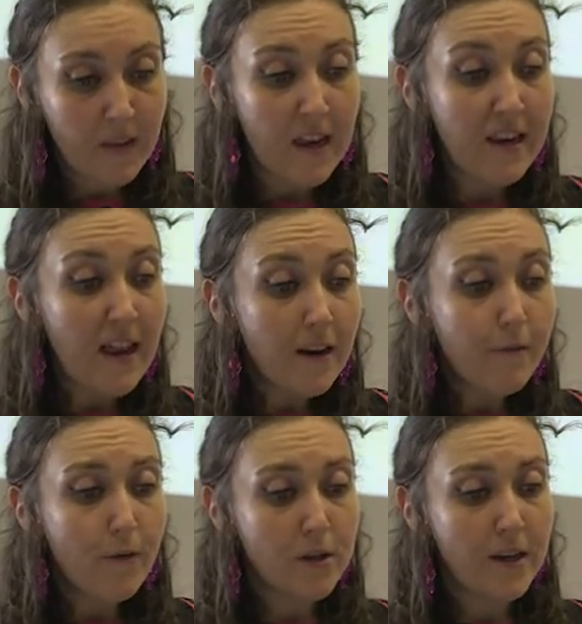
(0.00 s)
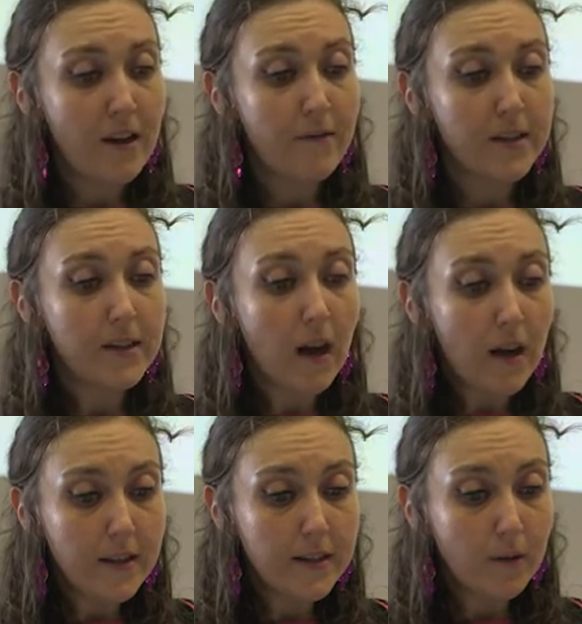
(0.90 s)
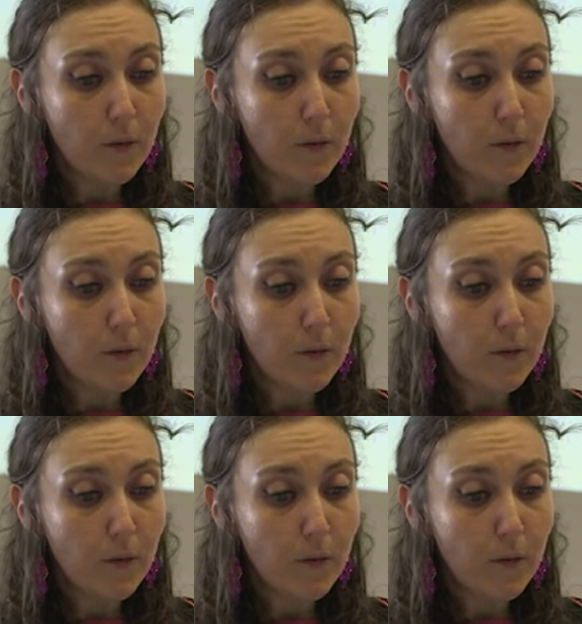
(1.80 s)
An edited version of his talks